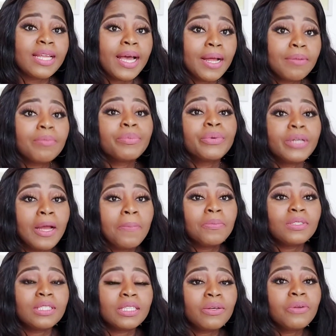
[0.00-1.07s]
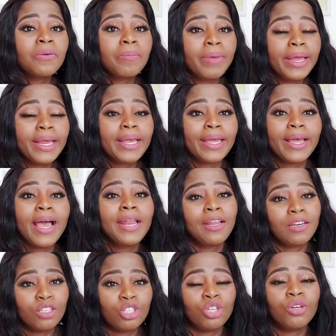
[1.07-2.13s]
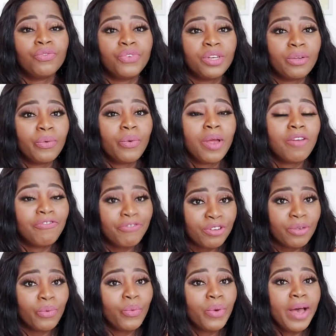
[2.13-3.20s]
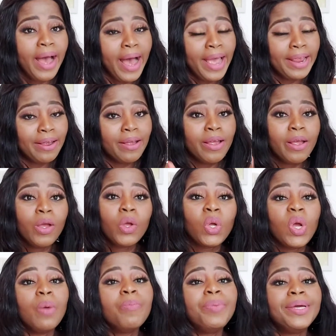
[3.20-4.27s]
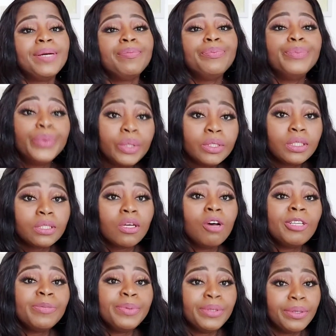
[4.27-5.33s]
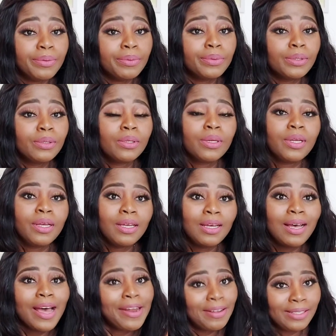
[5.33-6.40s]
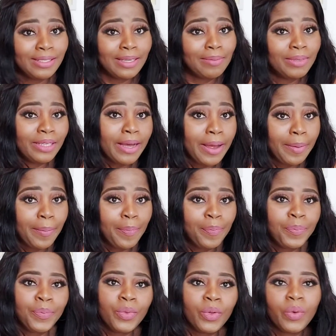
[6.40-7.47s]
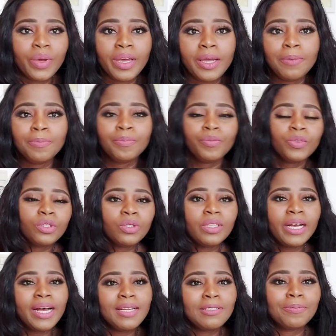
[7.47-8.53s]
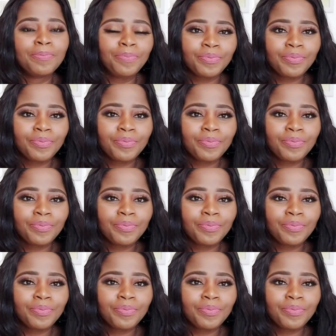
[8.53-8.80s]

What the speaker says: that, but I'm still gonna make an additional video, a video where I compare both Ausbildungs at the same time. Okay, so guys,